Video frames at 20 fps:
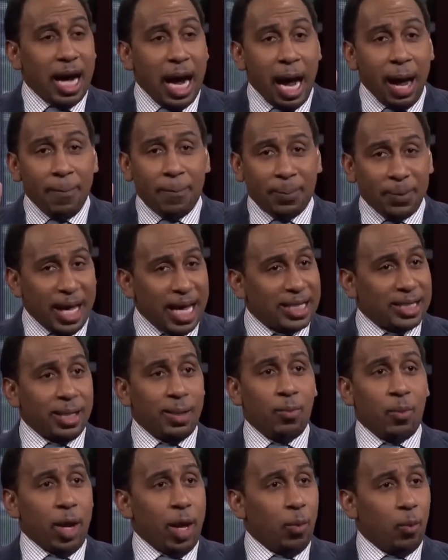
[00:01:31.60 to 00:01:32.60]
and Stephen
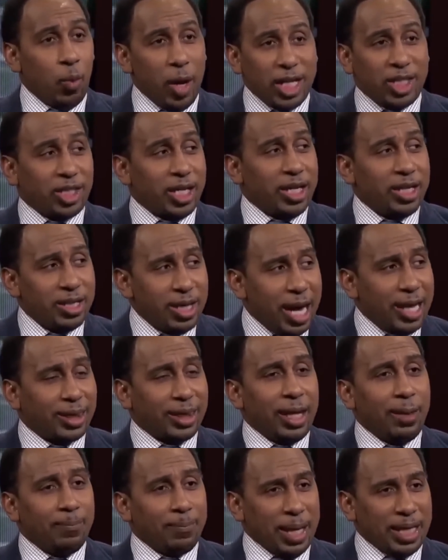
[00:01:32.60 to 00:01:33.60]
A.'s
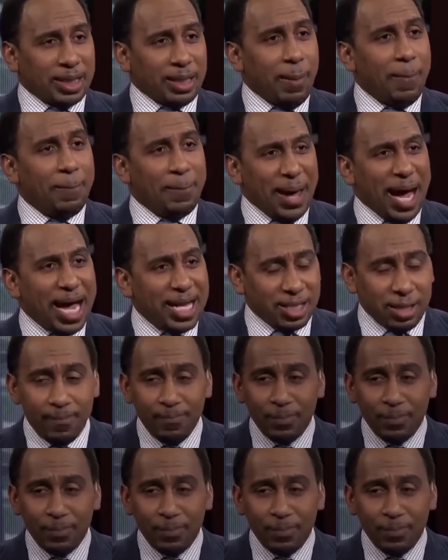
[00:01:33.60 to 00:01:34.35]
fiery response.